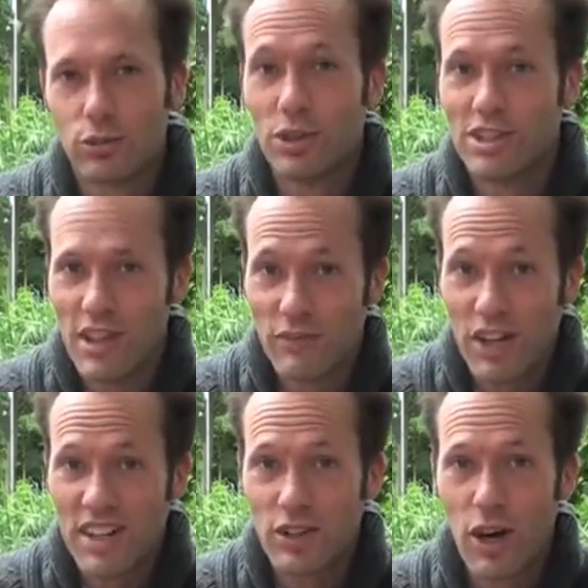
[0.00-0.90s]
Swedes have
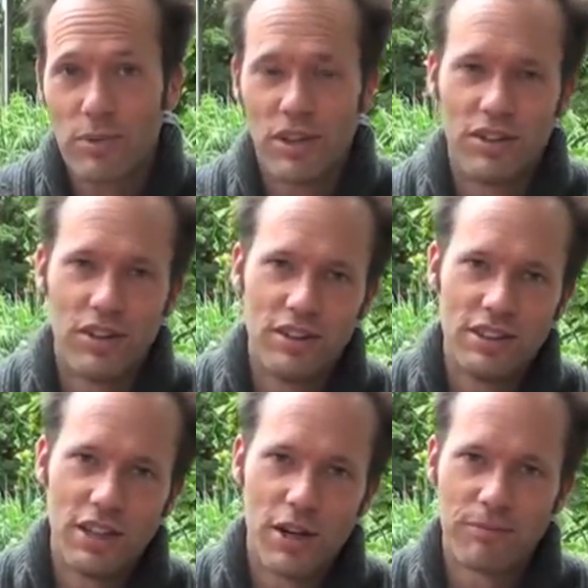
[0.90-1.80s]
not adopted
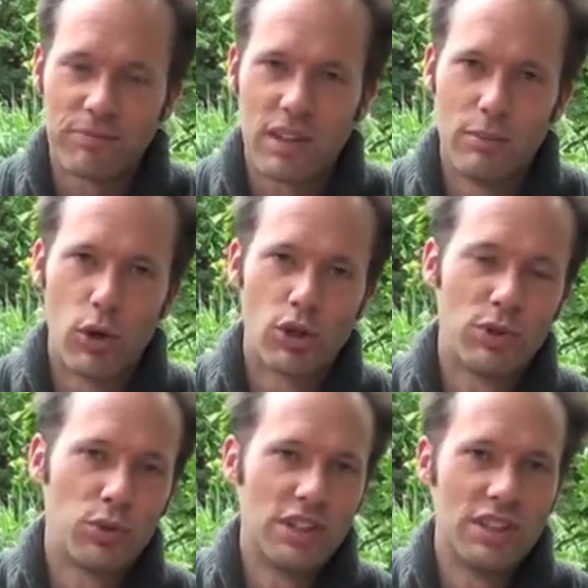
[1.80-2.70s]
the merge
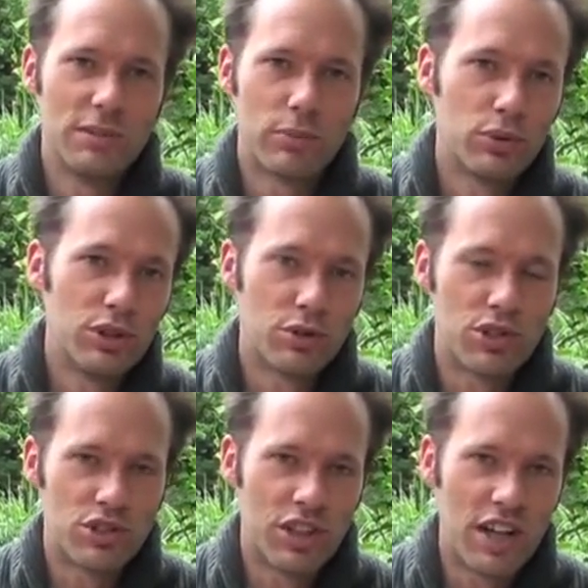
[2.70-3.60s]
between the
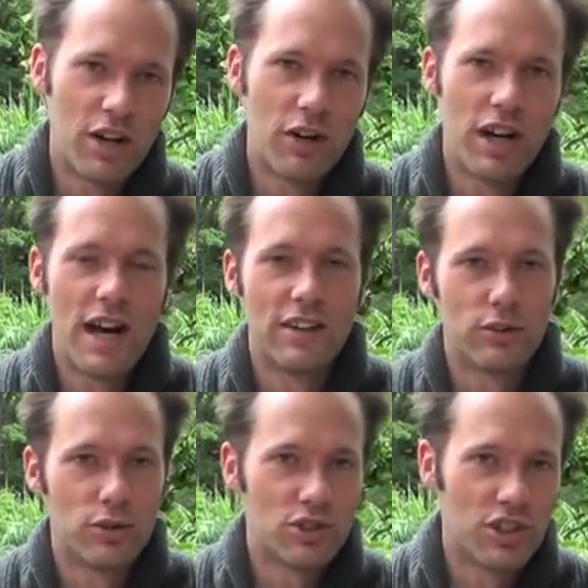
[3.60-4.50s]
pre-Christian era and
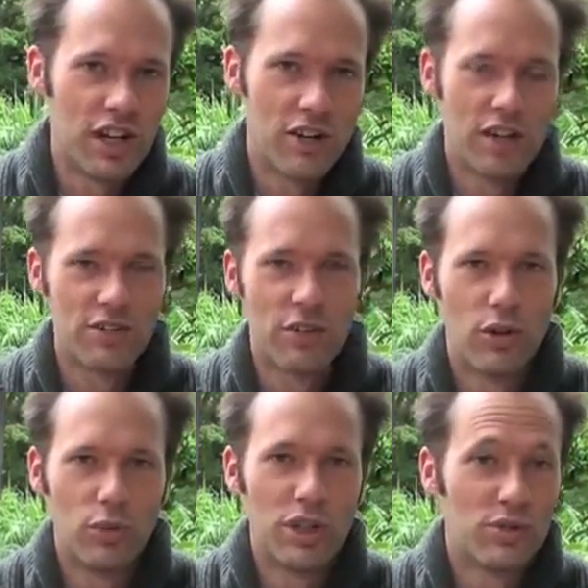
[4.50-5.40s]
the Christian era,
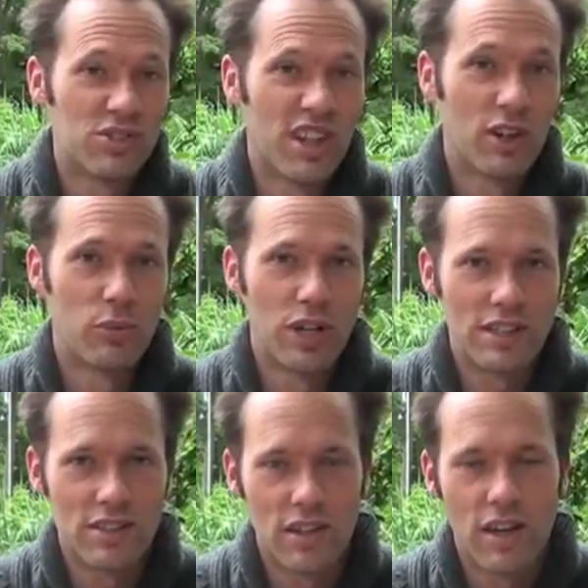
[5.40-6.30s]
so we don't
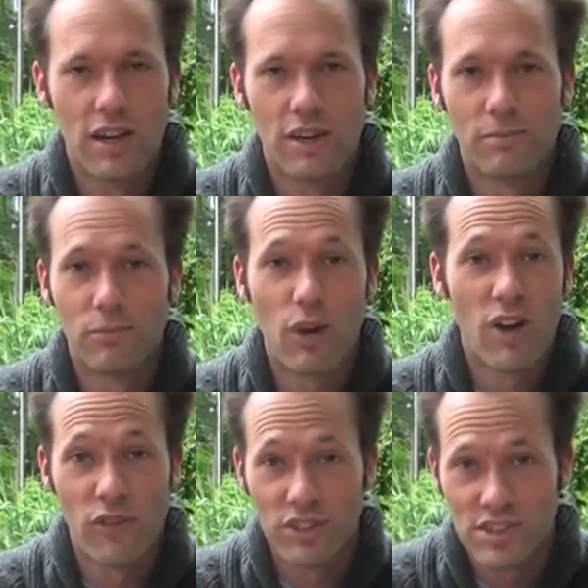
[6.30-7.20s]
celebrate
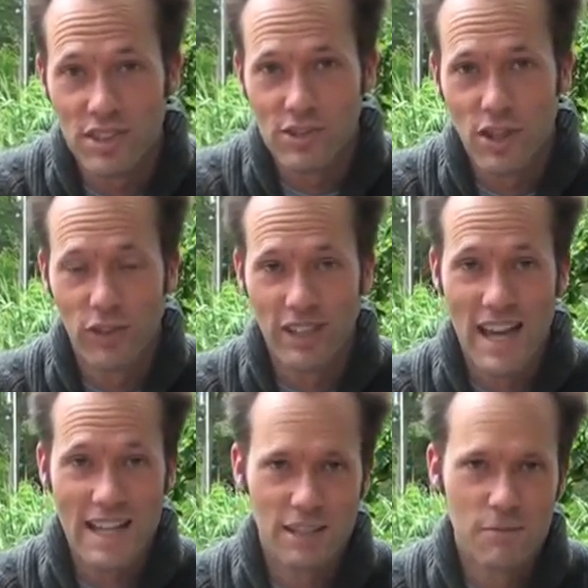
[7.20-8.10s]
prophets and stuff like
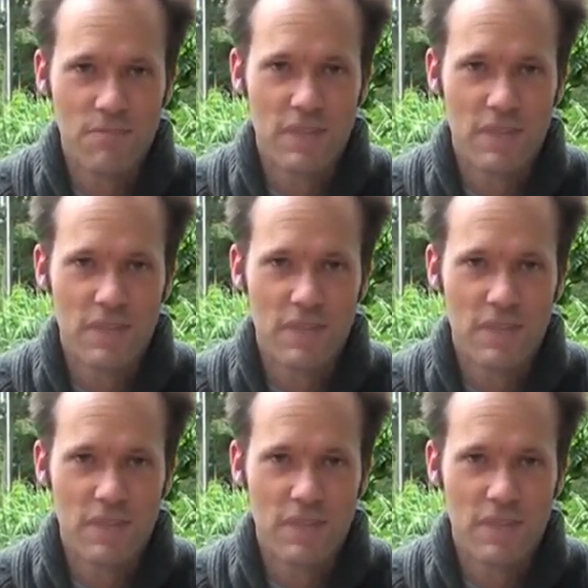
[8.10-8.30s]
that.